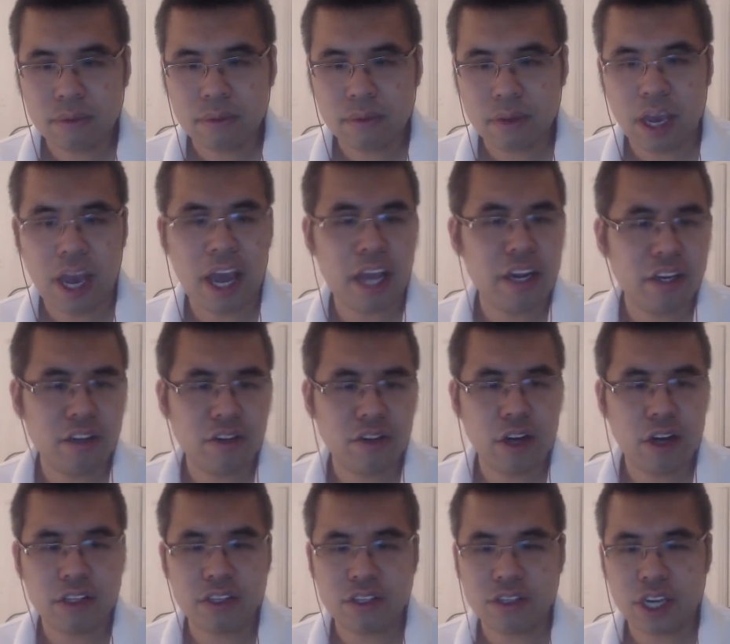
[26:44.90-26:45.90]
Yeah, Andy, you
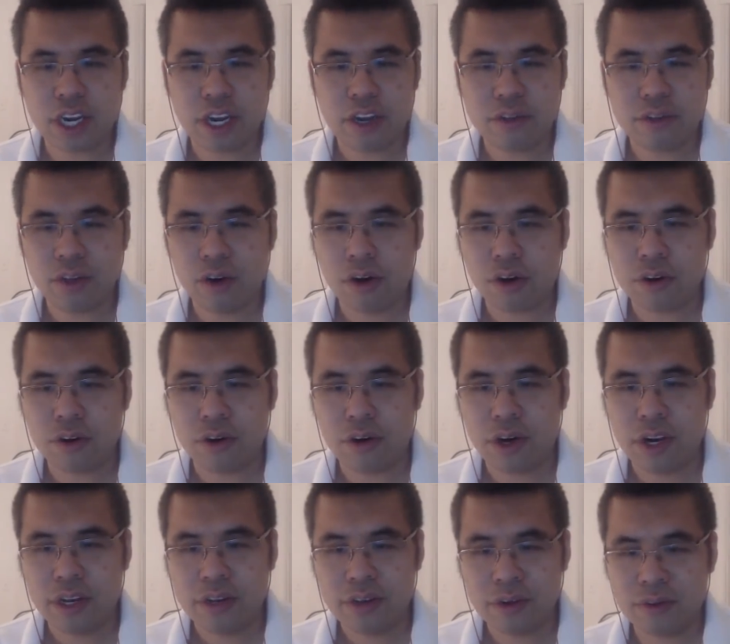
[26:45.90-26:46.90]
got to check out the article,
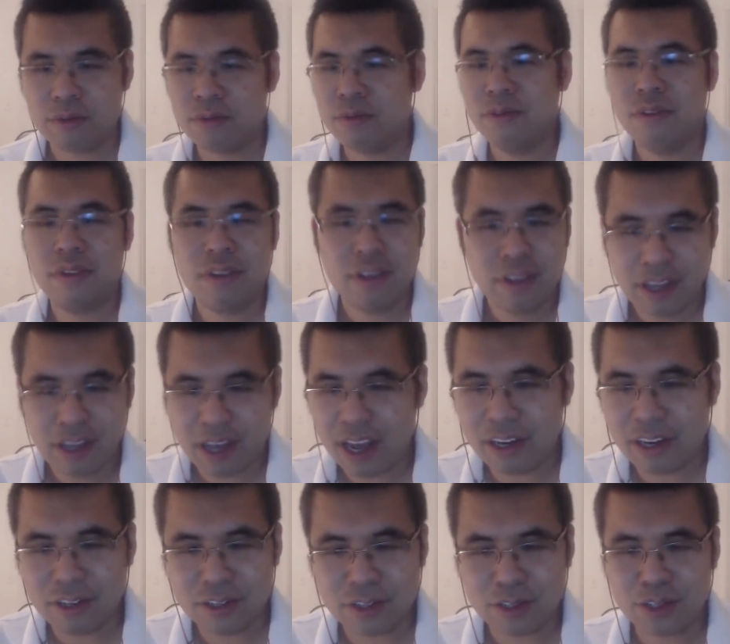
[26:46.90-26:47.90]
right?
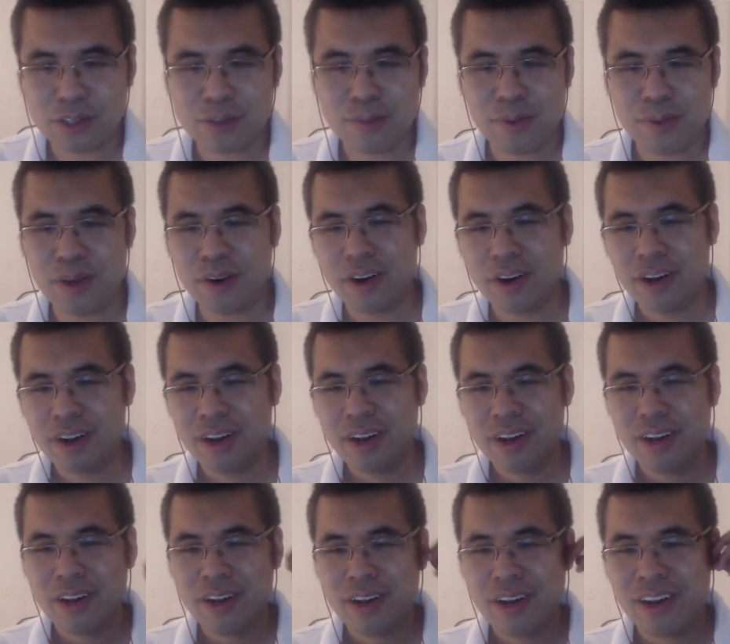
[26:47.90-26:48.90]
Andy just disappeared
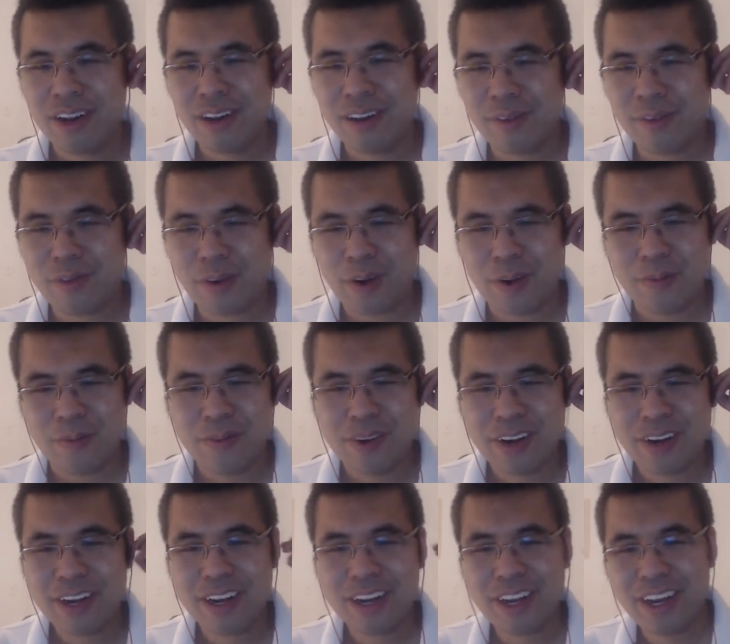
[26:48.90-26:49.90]
from
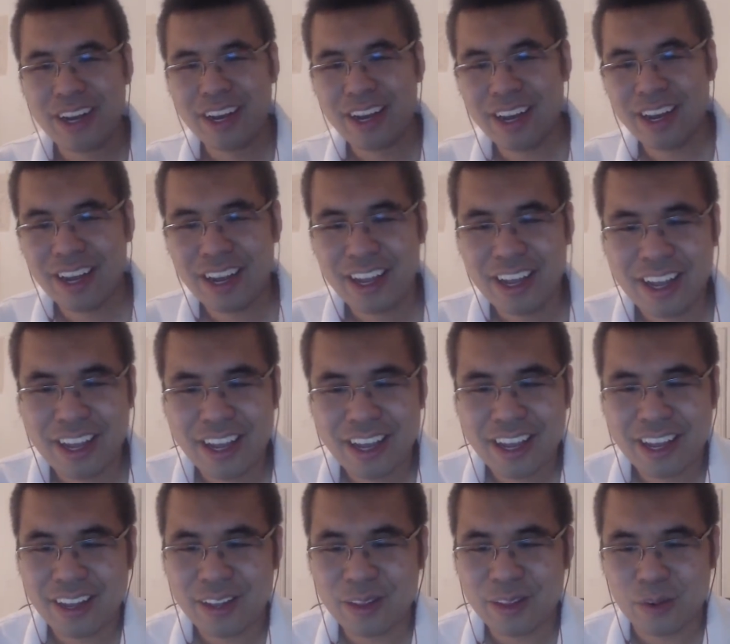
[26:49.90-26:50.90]

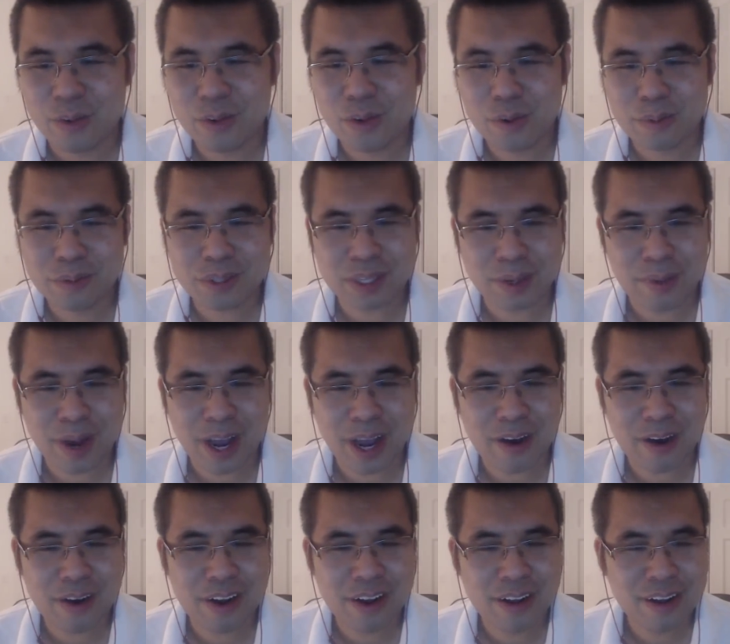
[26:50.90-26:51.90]
the room
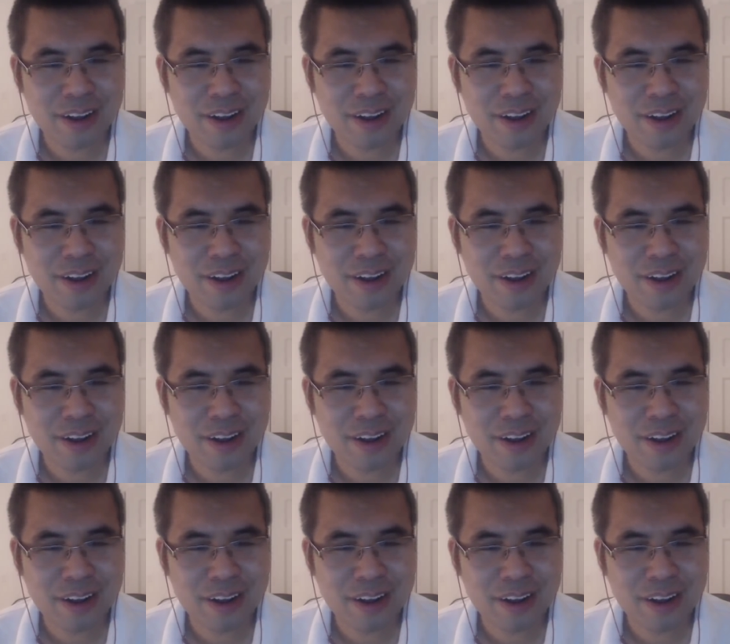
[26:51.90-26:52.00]
somehow.